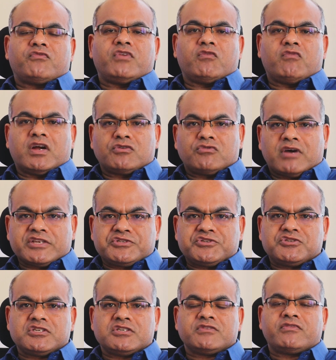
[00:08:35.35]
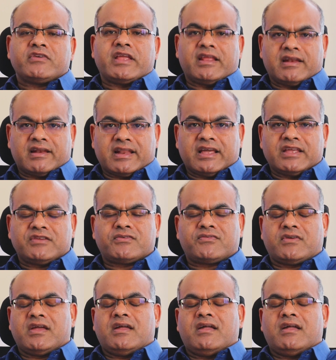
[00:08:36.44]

we want to achieve in life,